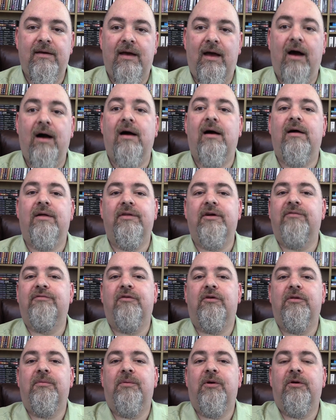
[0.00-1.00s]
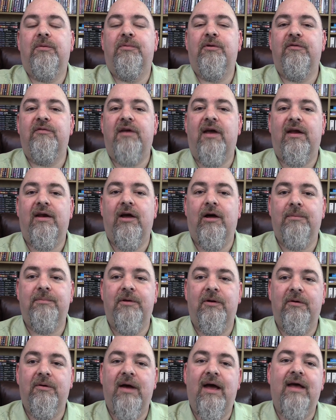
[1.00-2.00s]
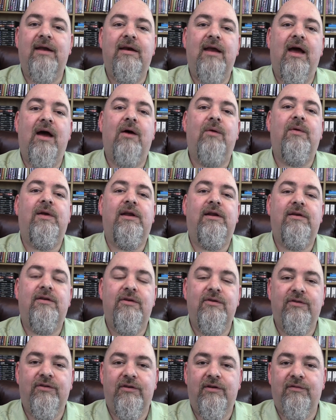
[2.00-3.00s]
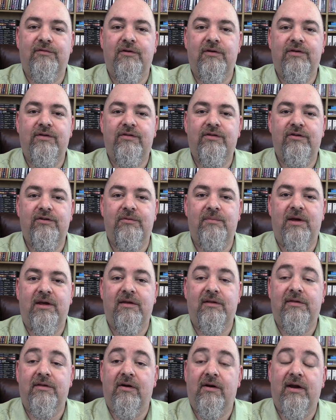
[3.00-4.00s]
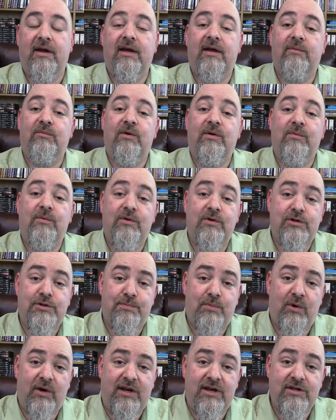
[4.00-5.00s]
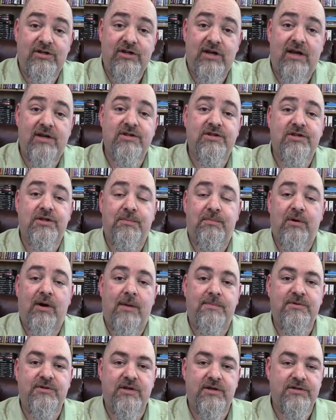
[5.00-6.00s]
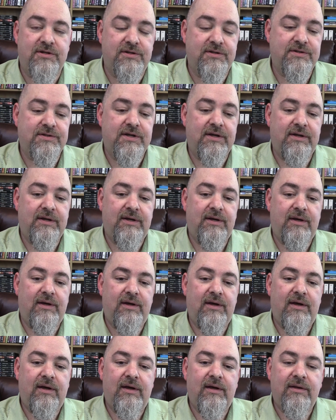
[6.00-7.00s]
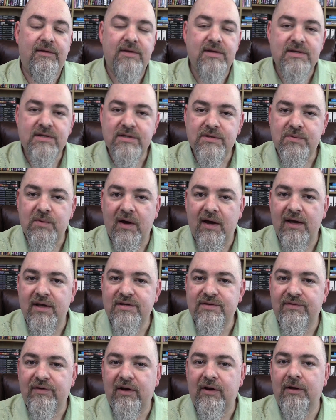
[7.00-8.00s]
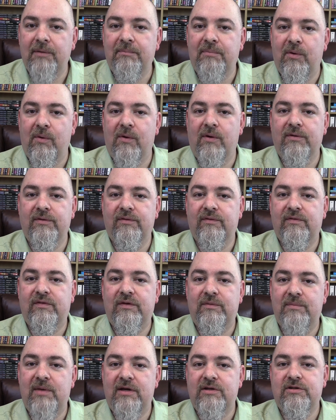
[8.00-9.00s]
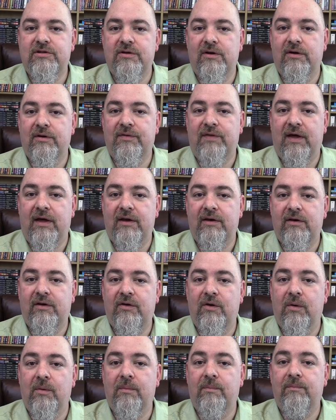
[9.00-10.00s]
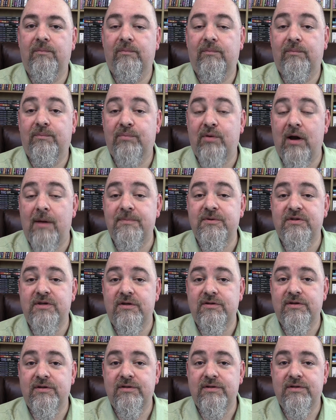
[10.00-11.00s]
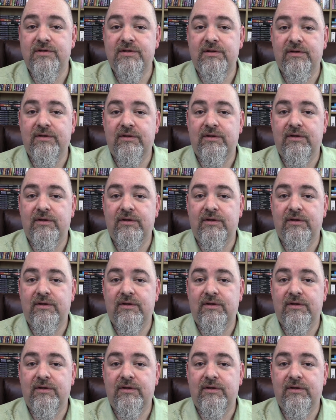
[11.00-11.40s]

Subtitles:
Therefore the burden of proof can't help you. And now we need to use a different decision-making theory, at which point he changes the propositions. This is why it's very important to make sure that your propositions